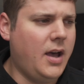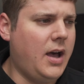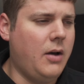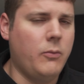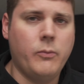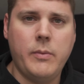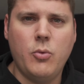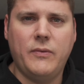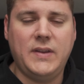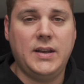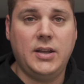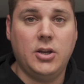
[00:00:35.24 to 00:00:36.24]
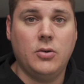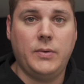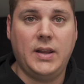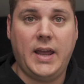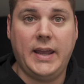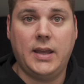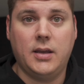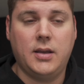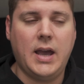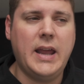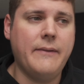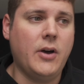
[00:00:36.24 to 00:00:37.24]
When we moved in here, we like
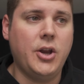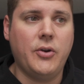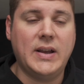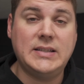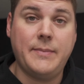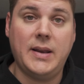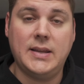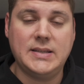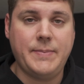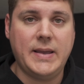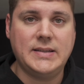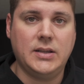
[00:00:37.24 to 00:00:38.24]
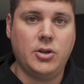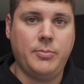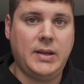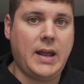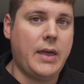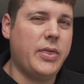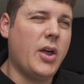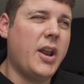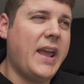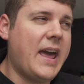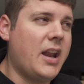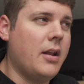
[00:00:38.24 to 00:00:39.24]
kind of underestimated the space a little bit. I thought
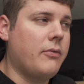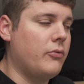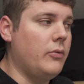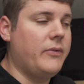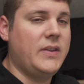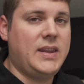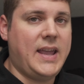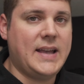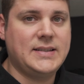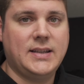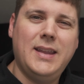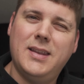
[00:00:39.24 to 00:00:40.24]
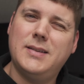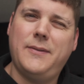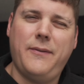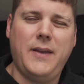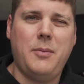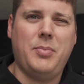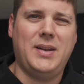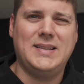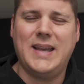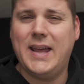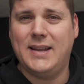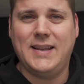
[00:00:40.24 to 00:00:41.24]
I had enough room for the desk. It does fit, but
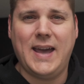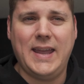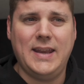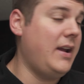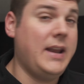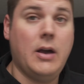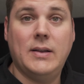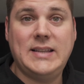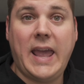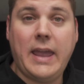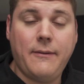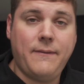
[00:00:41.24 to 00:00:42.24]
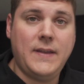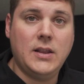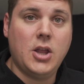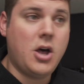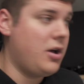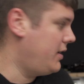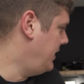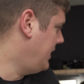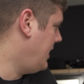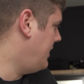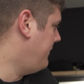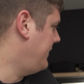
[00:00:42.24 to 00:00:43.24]
it's kind of tight. Right now it's 8 feet long and it
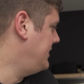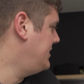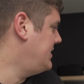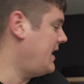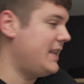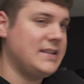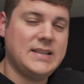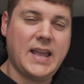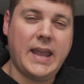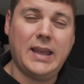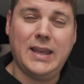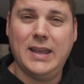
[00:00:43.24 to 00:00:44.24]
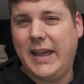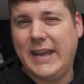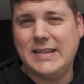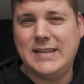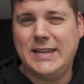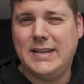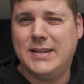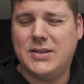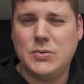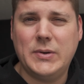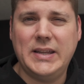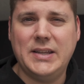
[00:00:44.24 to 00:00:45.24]
kind of extends like 18 to
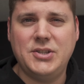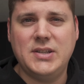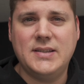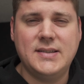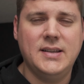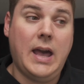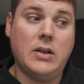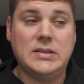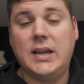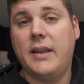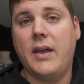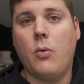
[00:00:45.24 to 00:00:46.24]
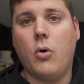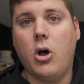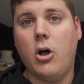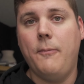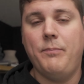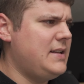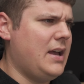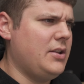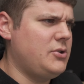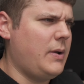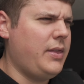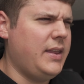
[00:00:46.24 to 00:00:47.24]
20 inches outside of that wall
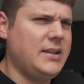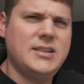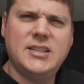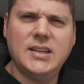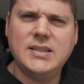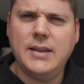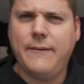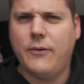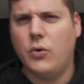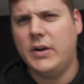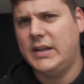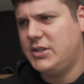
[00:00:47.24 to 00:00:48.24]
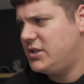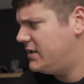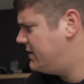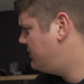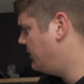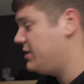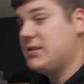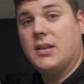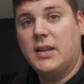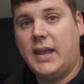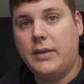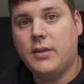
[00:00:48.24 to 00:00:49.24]
down to I think 64 inches, which is
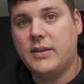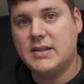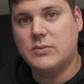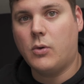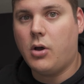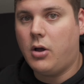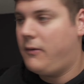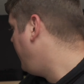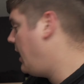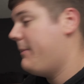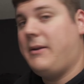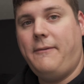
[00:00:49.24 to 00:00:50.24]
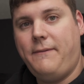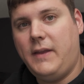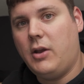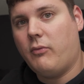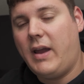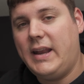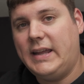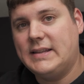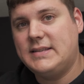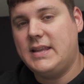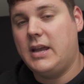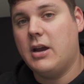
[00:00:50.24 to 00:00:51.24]
the length of this wall. And I'm gonna fit it right
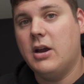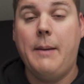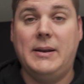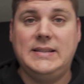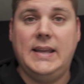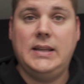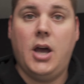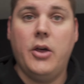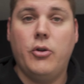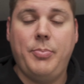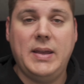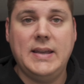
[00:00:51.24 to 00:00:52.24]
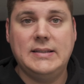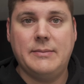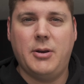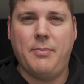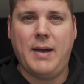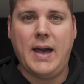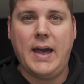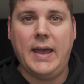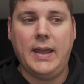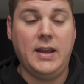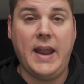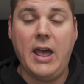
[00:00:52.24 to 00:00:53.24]
against there. I'm gonna take the other piece, I'm gonna
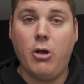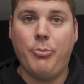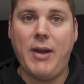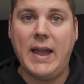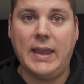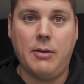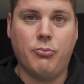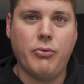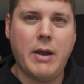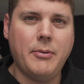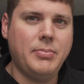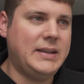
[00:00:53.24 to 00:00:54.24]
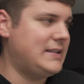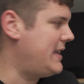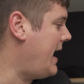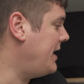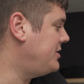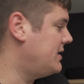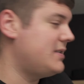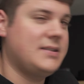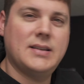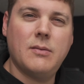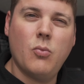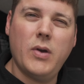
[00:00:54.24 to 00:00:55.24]
buy an L bracket and probably attach it
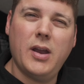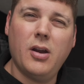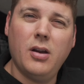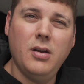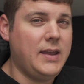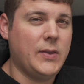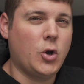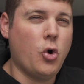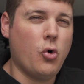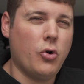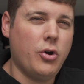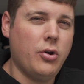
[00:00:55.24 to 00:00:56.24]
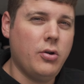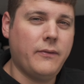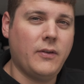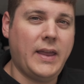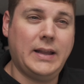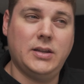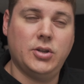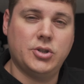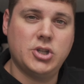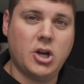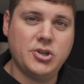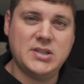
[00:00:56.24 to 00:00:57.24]
somewhere in the corner for like a little
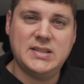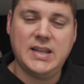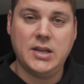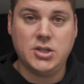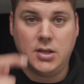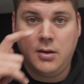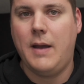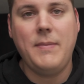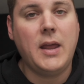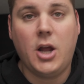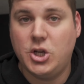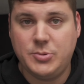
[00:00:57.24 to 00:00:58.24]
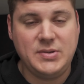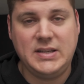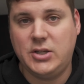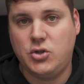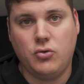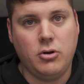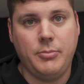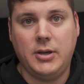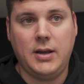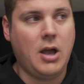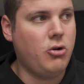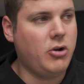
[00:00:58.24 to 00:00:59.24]
charging station. I'm not 100% sure,
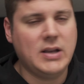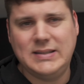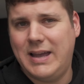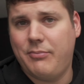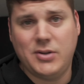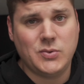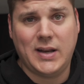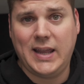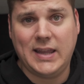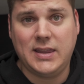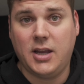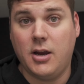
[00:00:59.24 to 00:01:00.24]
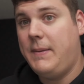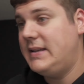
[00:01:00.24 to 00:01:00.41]
but I'll cross that bridge when I get there.